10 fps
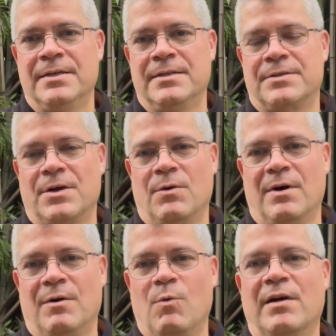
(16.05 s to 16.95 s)

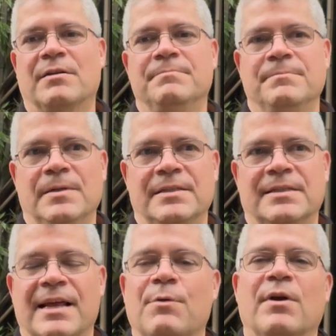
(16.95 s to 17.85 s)
So welcome, and
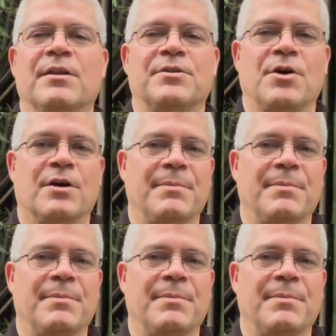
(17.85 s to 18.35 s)
today I wanted to talk